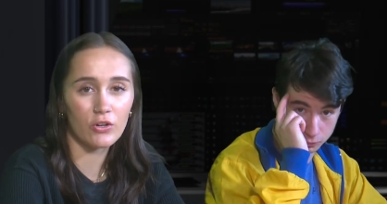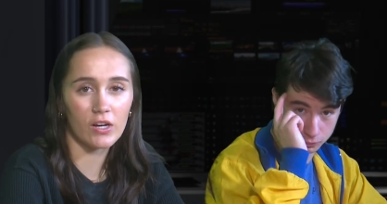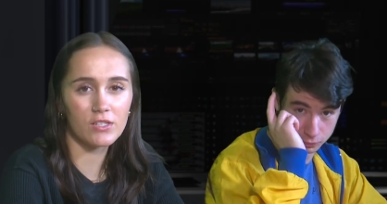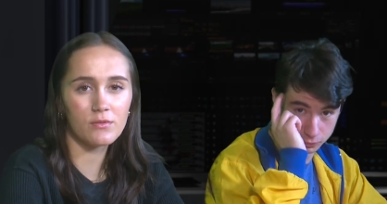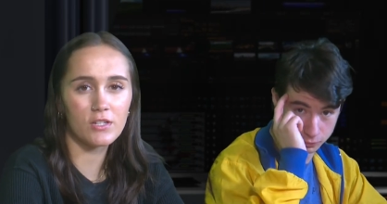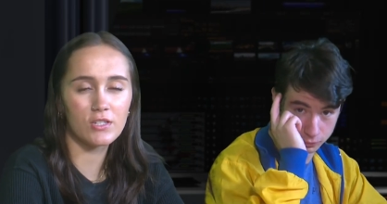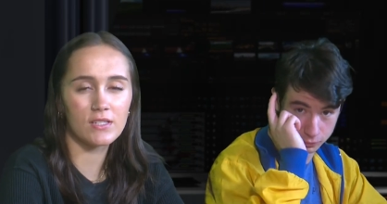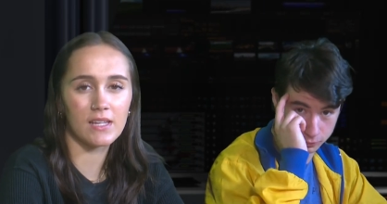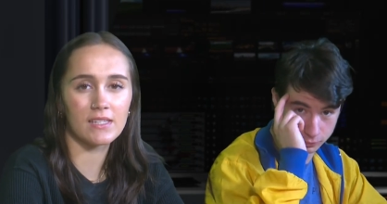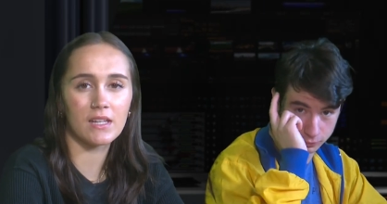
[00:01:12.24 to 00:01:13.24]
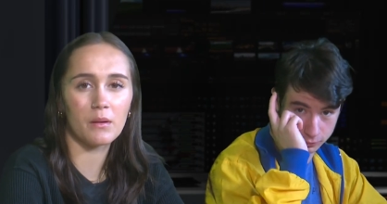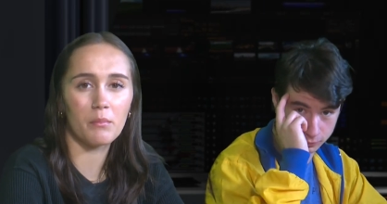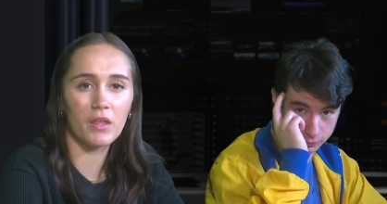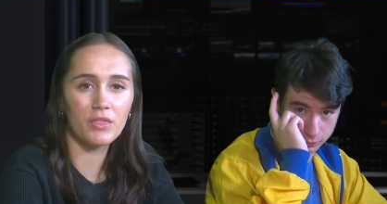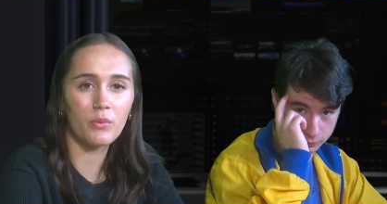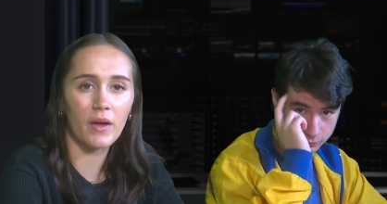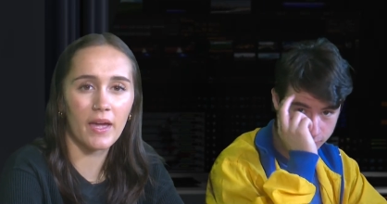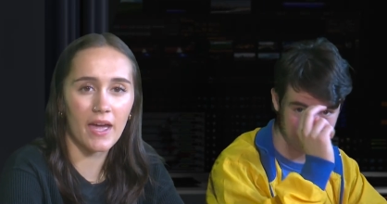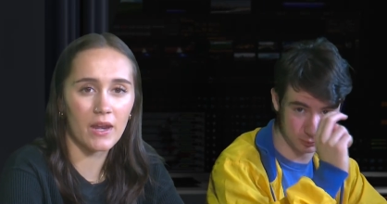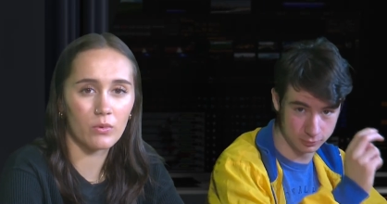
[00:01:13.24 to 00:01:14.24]
Speaker 1: Graduation is less than a month
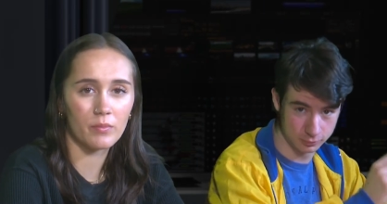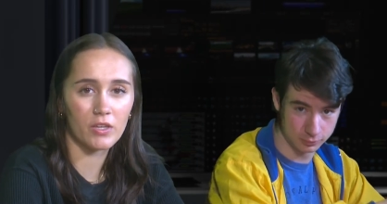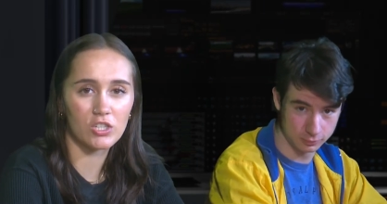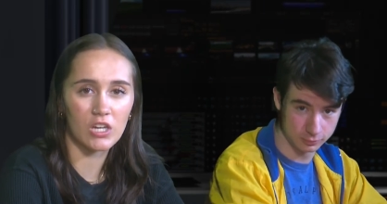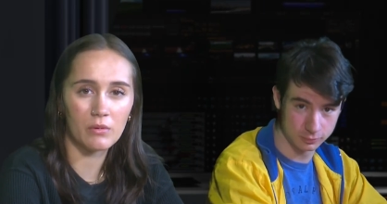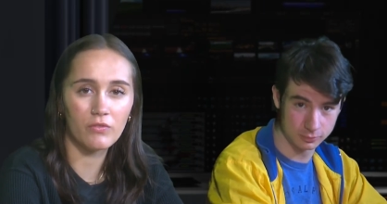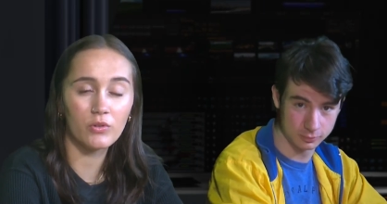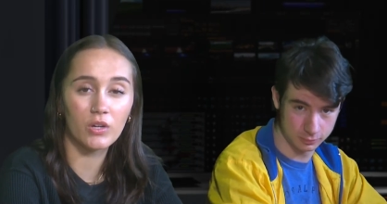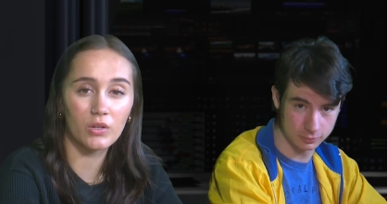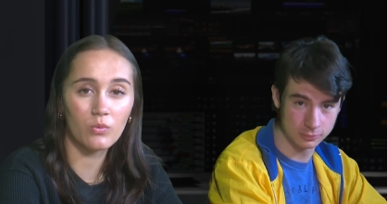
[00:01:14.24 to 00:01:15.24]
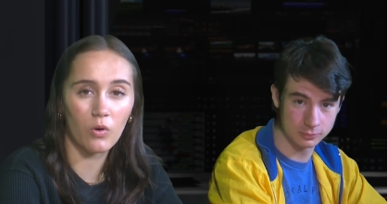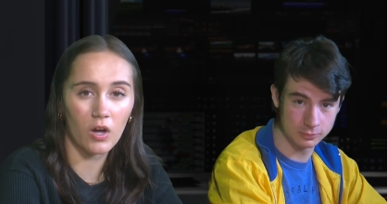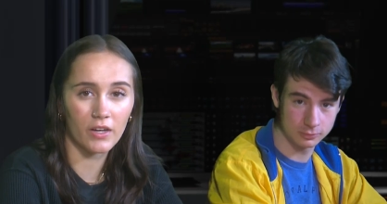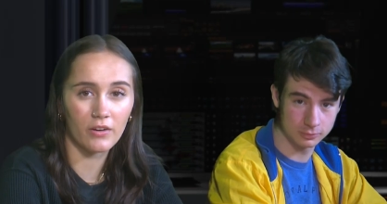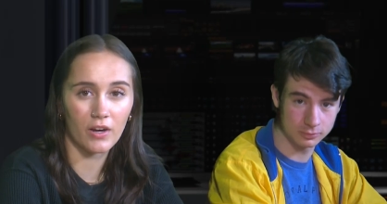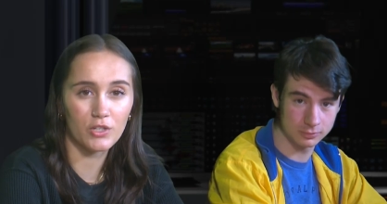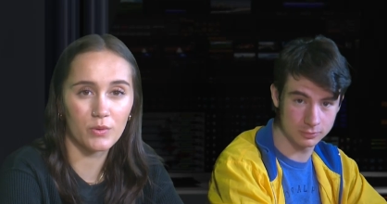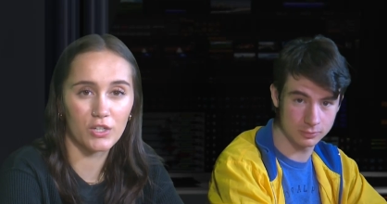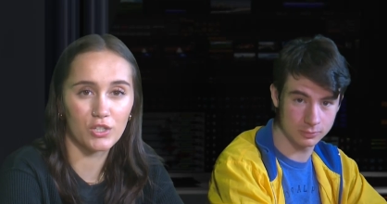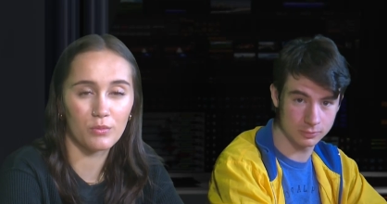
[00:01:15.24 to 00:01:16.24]
away, and it would be a shame if you couldn't walk at
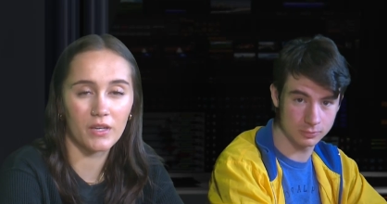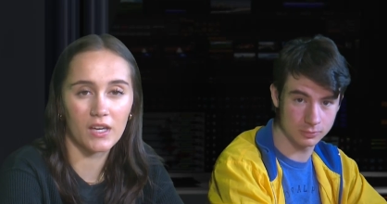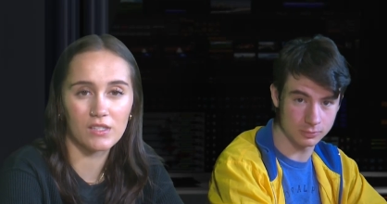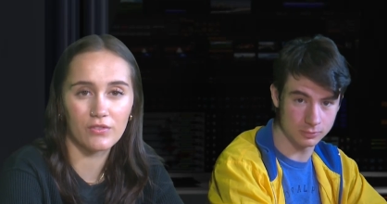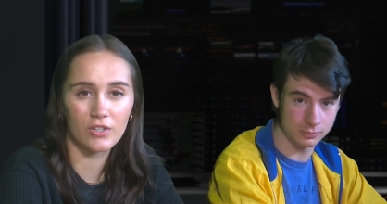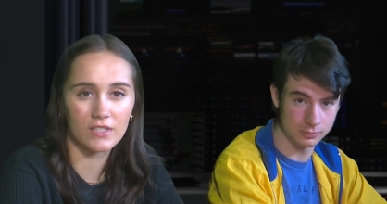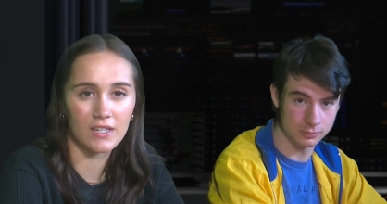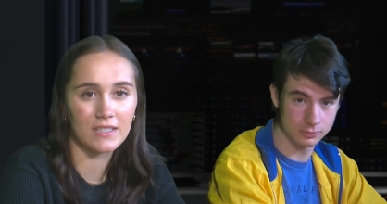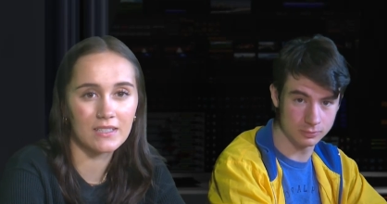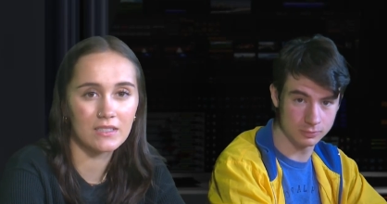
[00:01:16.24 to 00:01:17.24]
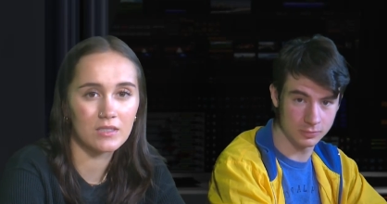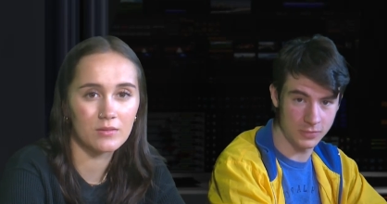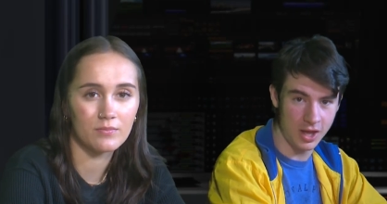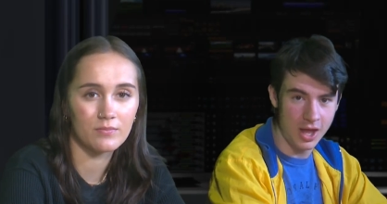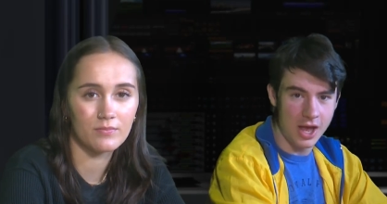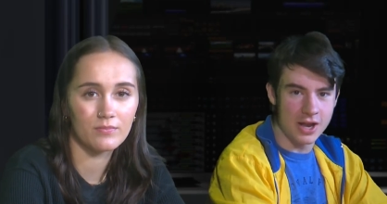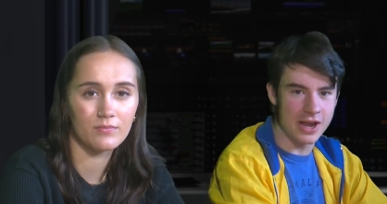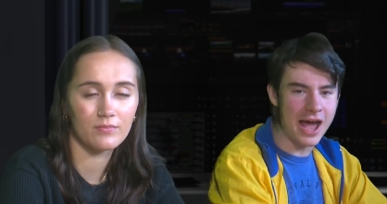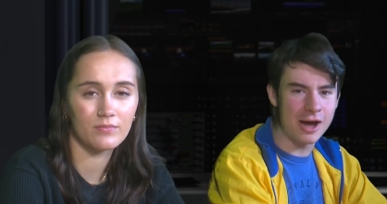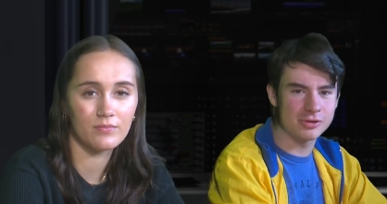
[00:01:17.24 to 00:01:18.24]
graduation because of your attendance.
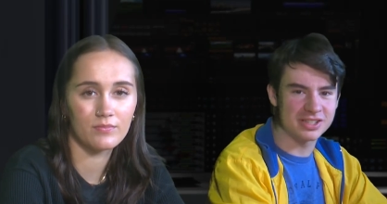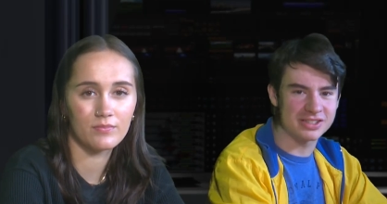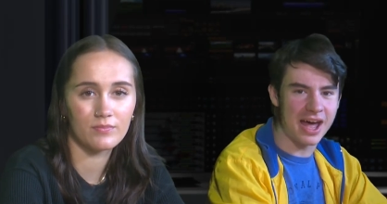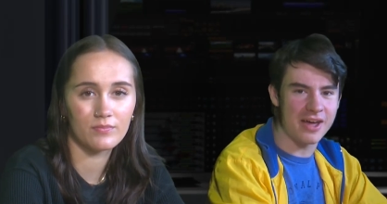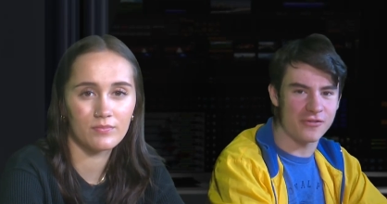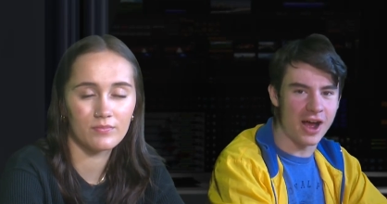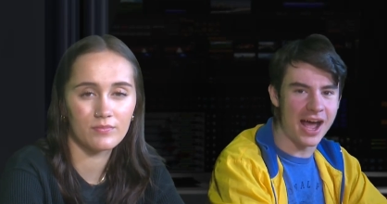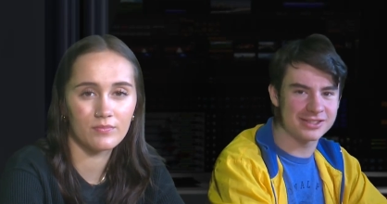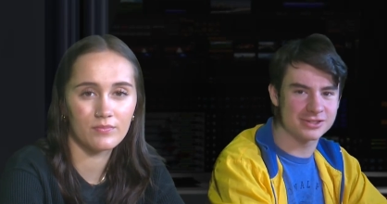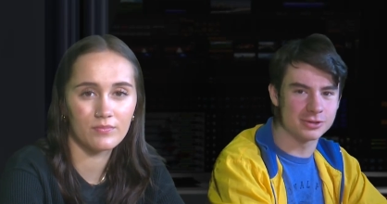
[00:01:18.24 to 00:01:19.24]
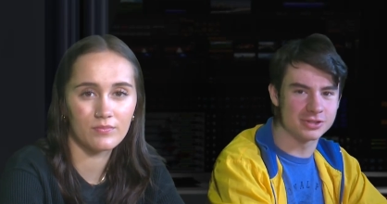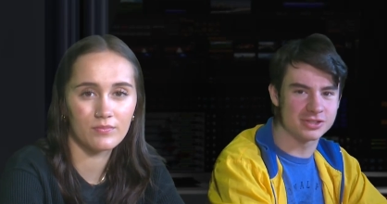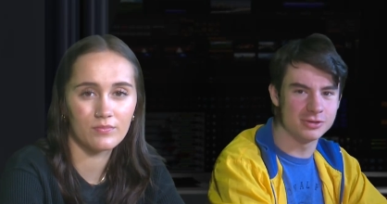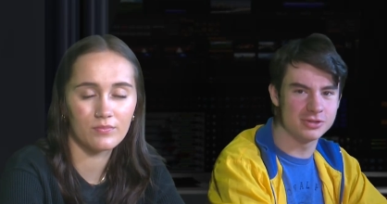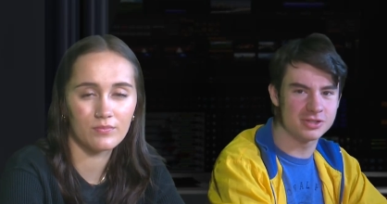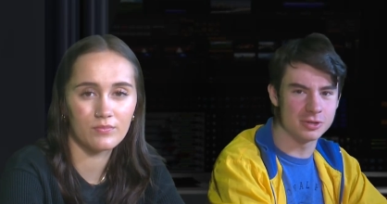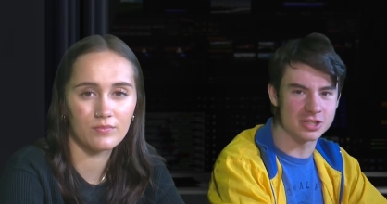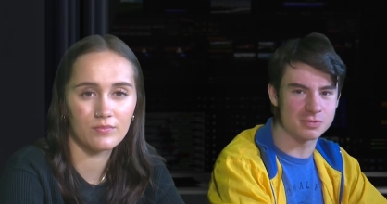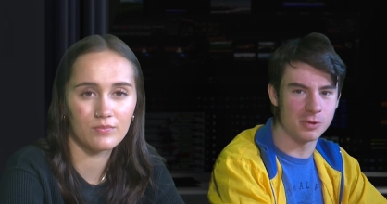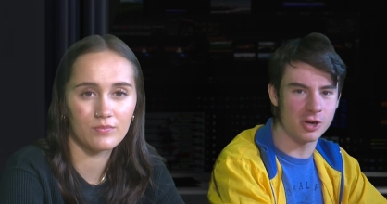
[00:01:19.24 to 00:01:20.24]
Speaker 2: Now is the time for high school students to
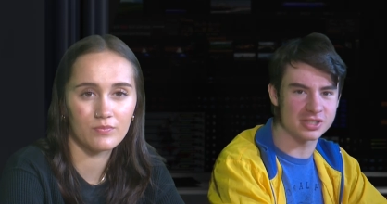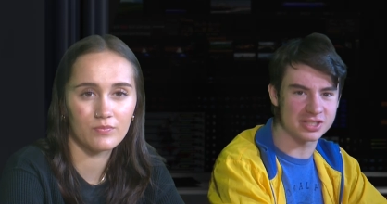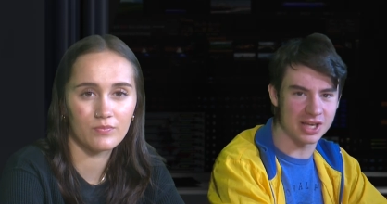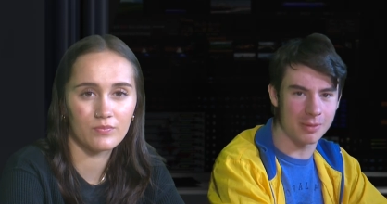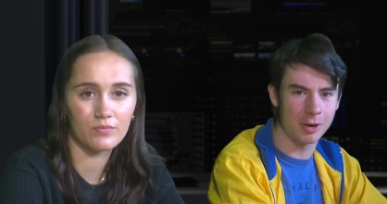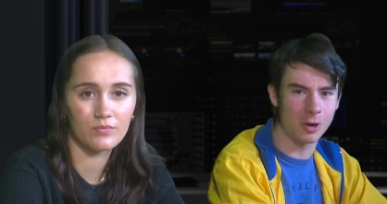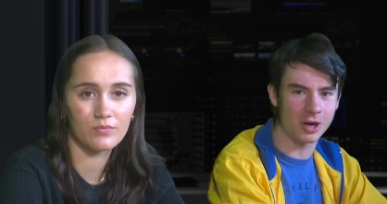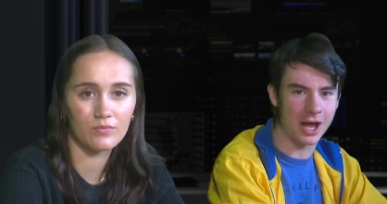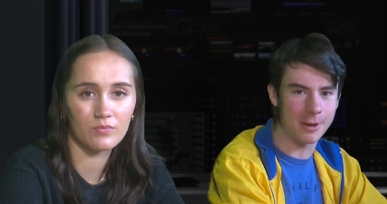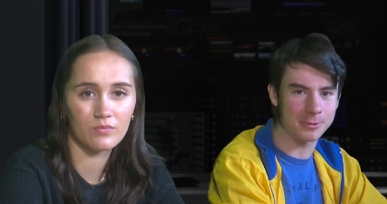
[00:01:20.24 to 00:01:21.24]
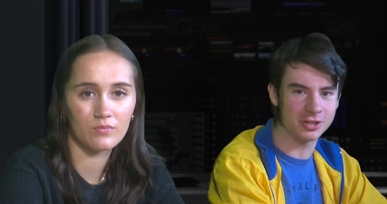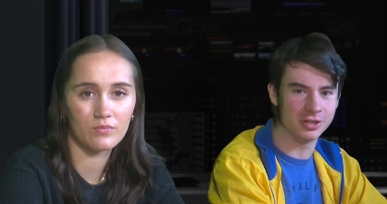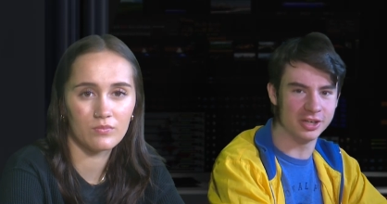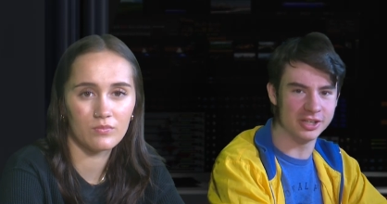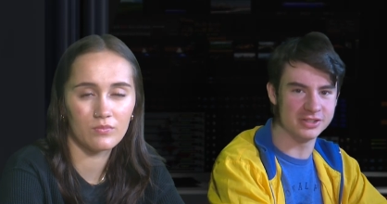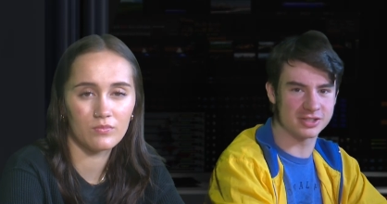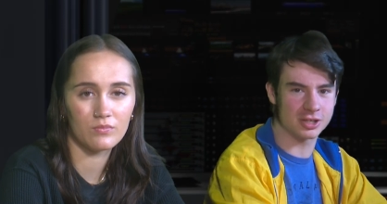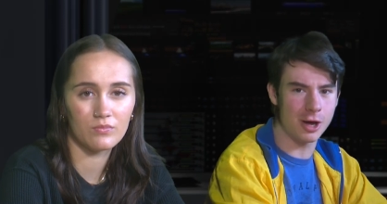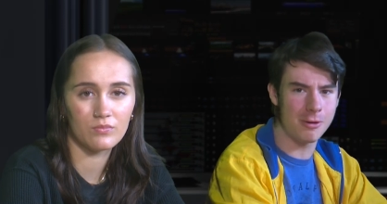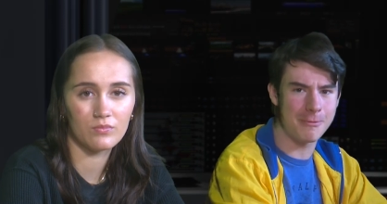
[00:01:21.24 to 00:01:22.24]
explore summer work opportunities.
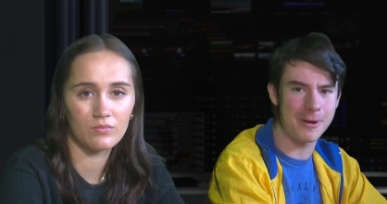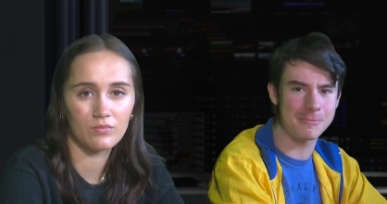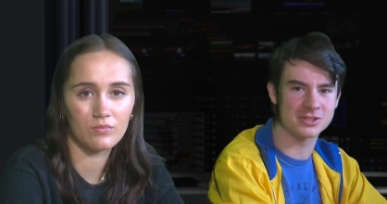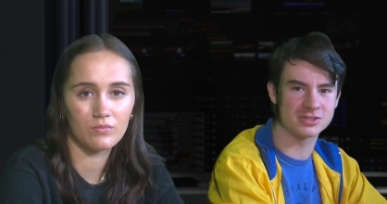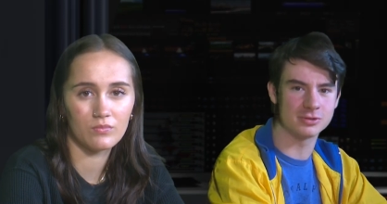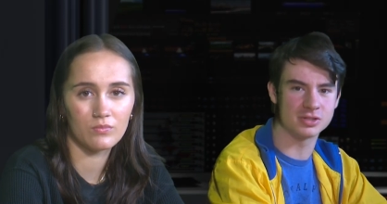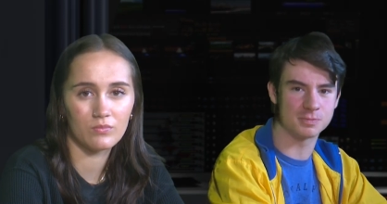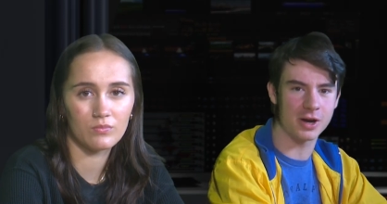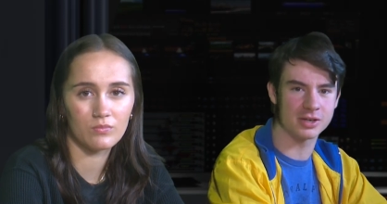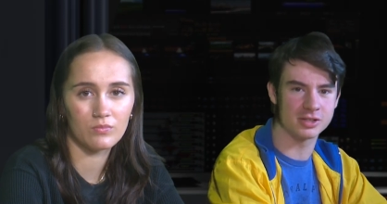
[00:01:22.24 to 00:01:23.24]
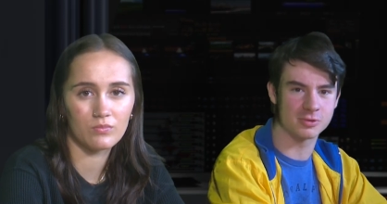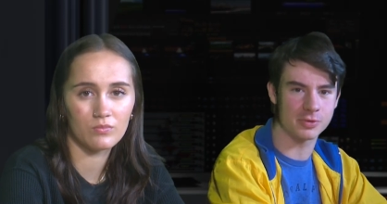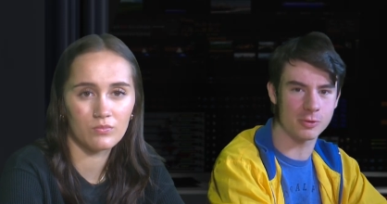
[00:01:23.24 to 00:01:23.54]
Tacoma Public Schools partners with